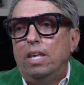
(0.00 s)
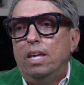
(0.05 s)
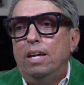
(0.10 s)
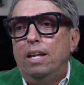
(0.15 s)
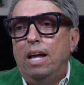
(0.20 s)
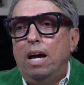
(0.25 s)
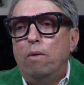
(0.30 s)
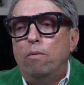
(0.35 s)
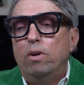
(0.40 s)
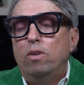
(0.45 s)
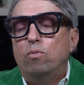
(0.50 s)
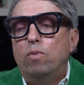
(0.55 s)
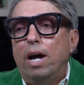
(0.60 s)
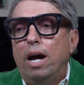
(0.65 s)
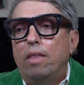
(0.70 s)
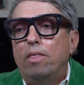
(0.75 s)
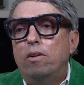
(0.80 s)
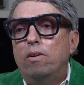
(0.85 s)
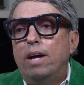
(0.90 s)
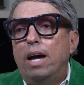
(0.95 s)
And I would
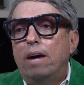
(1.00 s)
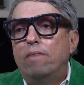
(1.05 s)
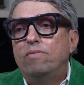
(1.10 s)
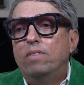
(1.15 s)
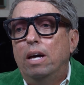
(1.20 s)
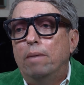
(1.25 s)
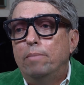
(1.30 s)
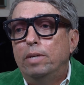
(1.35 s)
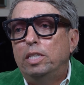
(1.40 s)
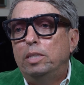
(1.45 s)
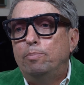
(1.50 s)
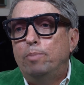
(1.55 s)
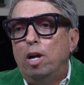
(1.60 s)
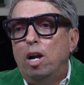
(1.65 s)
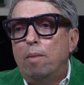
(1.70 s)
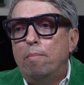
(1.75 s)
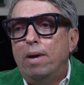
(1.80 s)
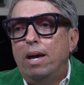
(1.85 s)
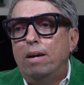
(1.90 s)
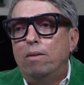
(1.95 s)
rather have them
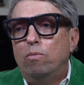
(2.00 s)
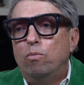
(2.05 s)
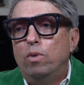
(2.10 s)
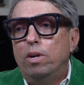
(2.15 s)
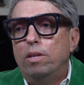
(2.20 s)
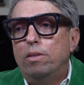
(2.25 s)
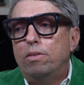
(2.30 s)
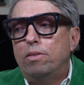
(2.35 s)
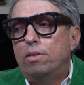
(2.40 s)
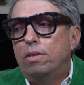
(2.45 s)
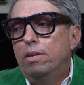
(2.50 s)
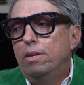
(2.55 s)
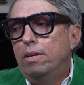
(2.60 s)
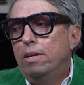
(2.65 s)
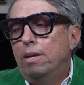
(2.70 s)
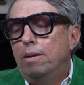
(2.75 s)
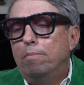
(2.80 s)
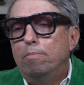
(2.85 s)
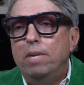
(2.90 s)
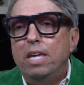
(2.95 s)
experiment with
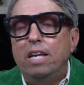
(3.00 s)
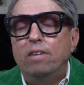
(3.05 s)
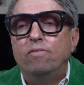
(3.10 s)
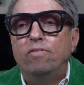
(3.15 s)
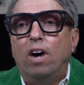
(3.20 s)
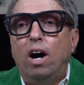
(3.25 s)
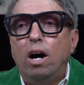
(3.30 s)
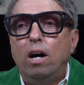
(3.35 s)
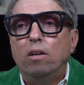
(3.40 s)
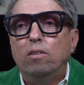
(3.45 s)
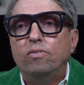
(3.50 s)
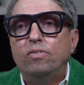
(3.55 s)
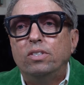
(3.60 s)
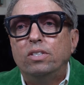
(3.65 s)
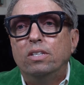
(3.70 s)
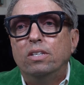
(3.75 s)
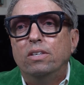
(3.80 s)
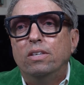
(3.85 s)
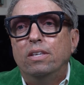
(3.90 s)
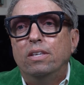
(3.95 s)
me involved,